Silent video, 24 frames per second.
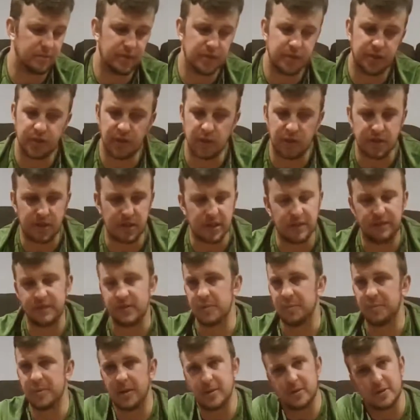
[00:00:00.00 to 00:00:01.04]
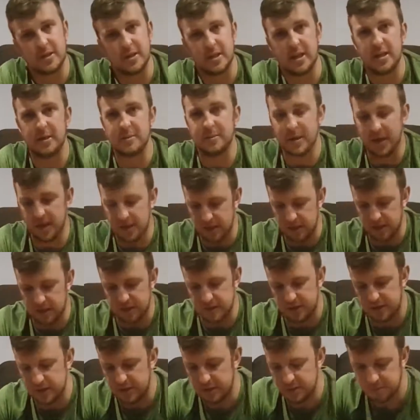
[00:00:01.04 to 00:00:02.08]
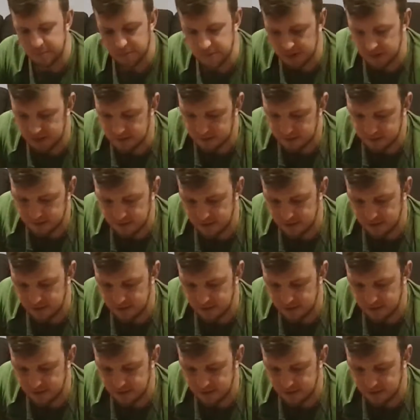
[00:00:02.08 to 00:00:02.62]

Search lifting belts on eBay and just pick it.